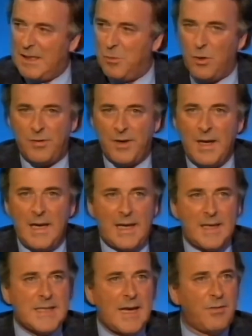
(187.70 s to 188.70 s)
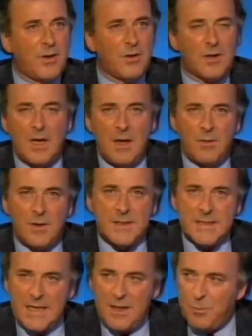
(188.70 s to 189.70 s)
mover. Let's have a look. We'll
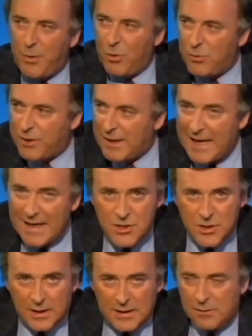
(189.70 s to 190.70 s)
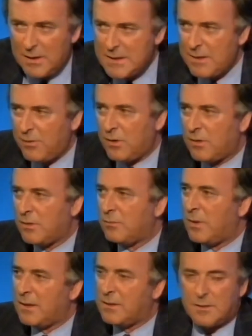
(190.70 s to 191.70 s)
see you both in action, I think. Let's have a look
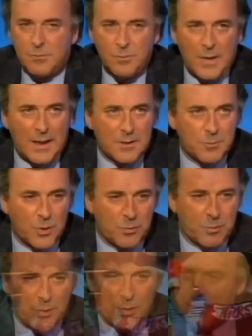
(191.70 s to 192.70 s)
at, at, at both Paul